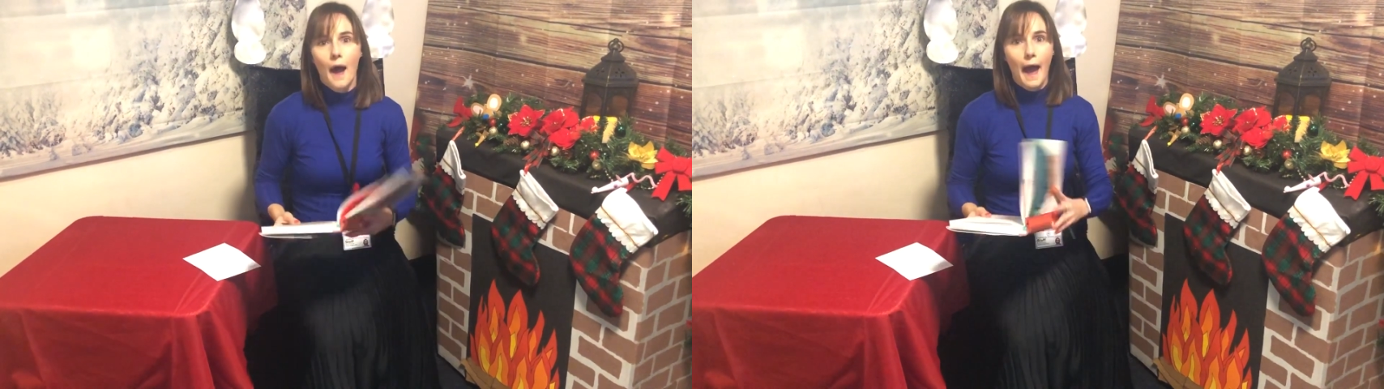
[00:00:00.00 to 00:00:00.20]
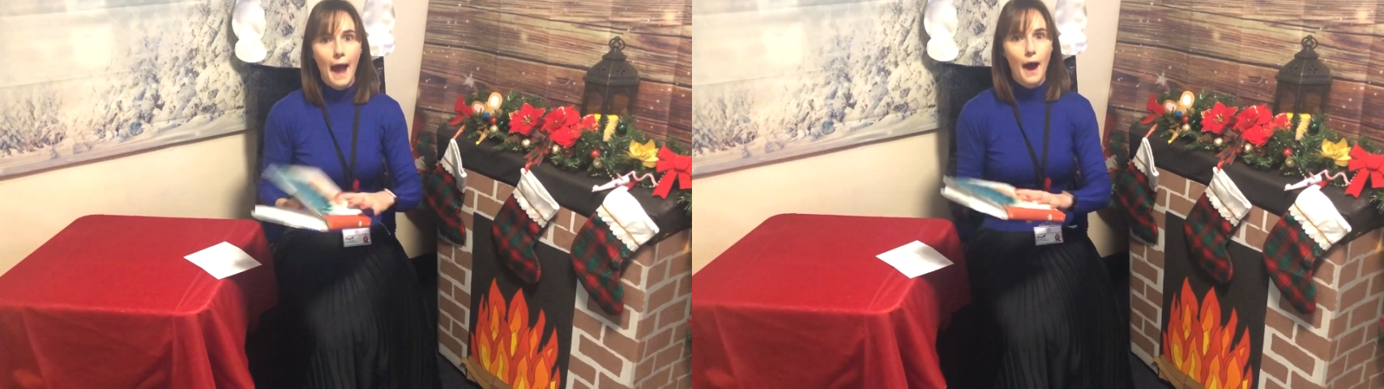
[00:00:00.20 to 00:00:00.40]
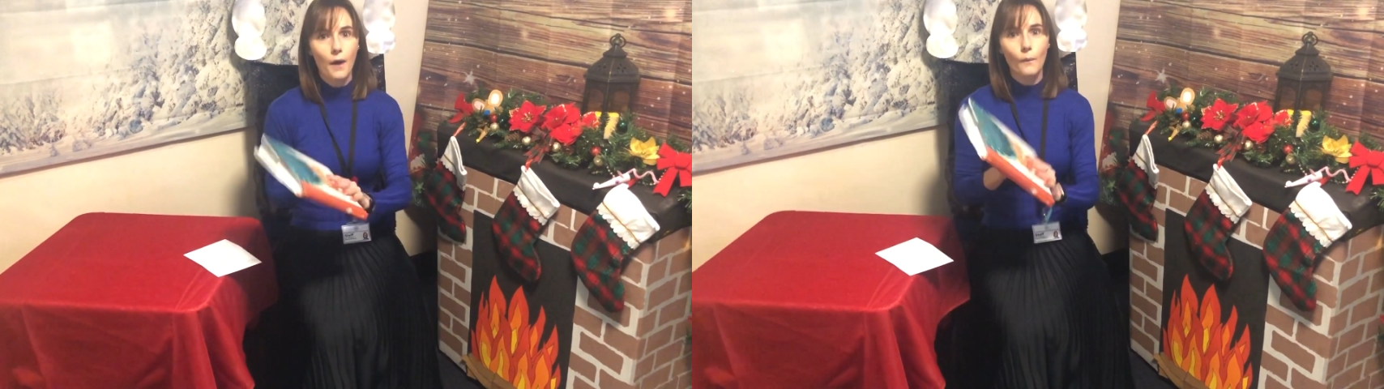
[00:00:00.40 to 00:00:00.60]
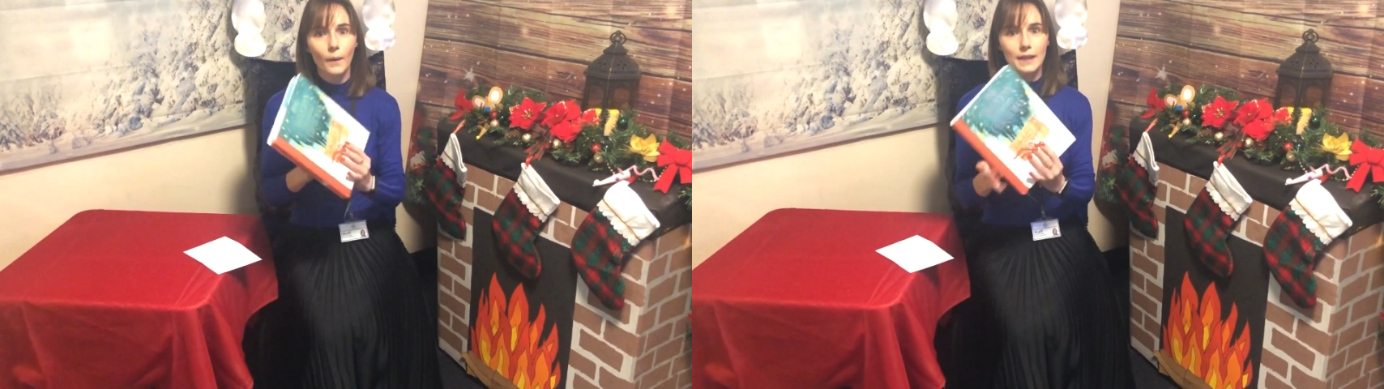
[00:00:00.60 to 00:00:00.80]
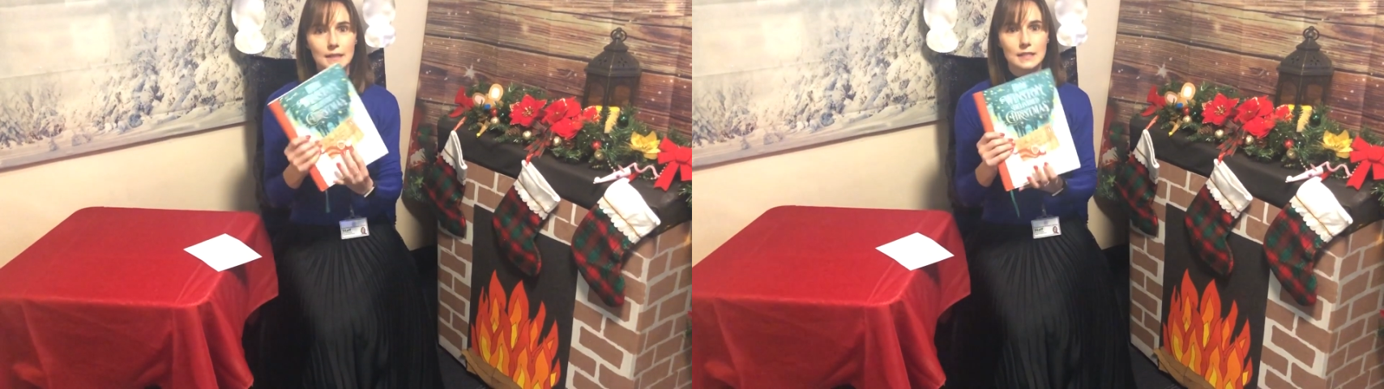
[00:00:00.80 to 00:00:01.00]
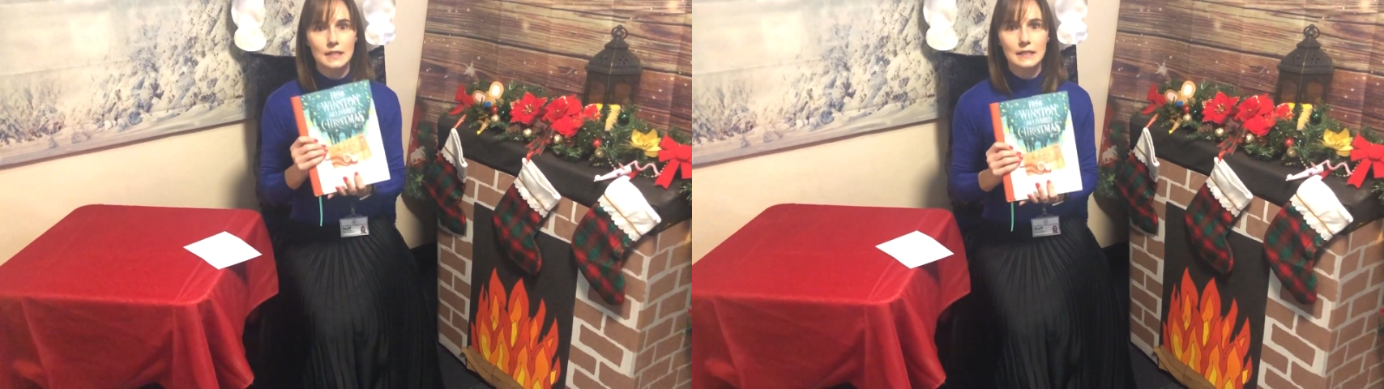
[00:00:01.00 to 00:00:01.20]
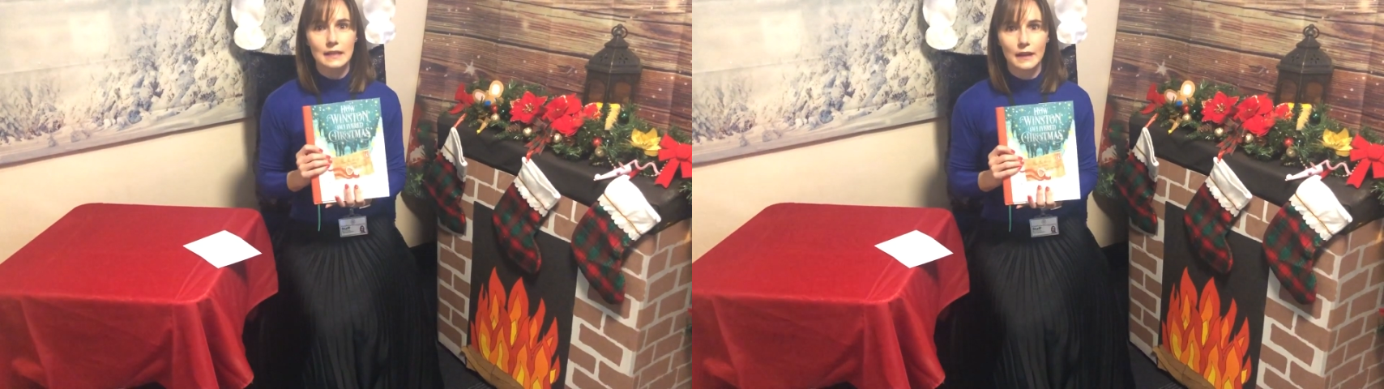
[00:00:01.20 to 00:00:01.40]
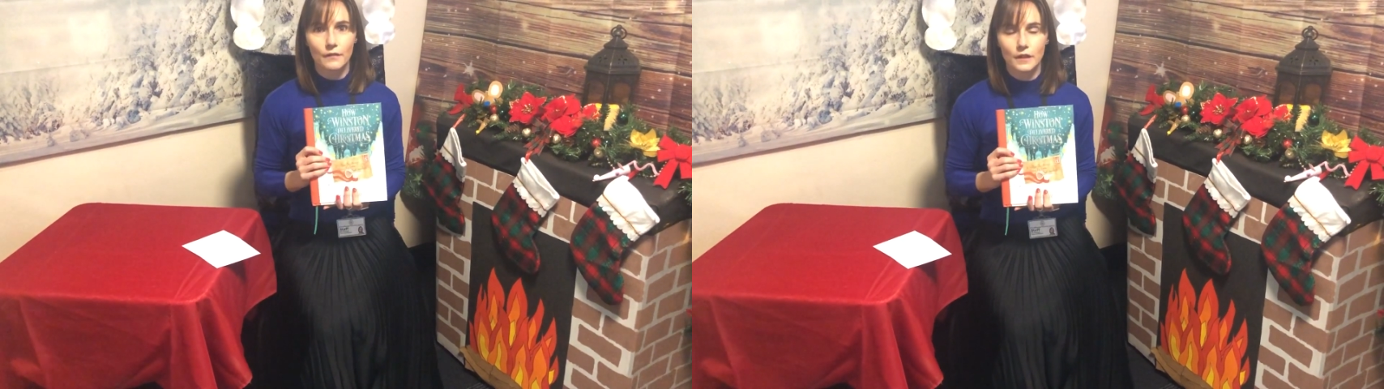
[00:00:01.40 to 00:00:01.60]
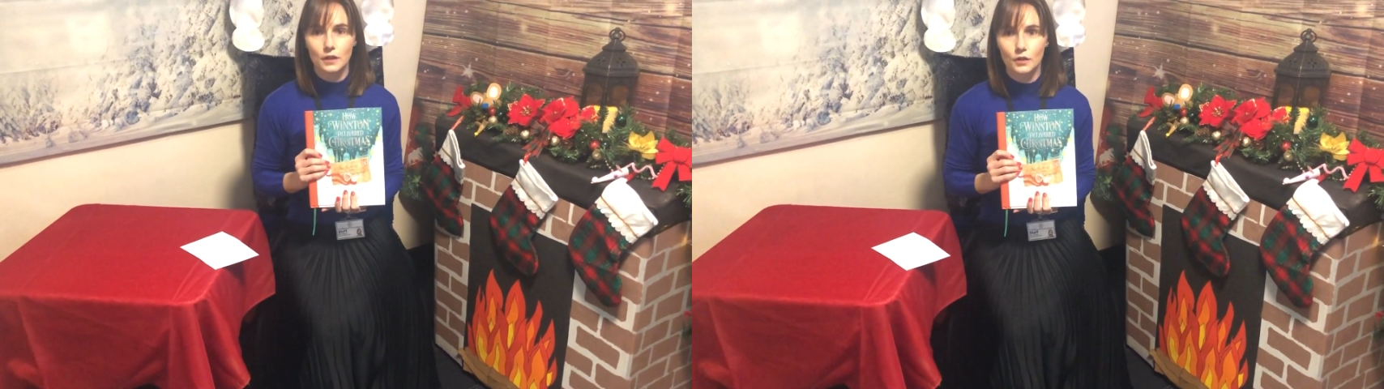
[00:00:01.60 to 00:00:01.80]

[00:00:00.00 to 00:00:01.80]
How Winston Delivered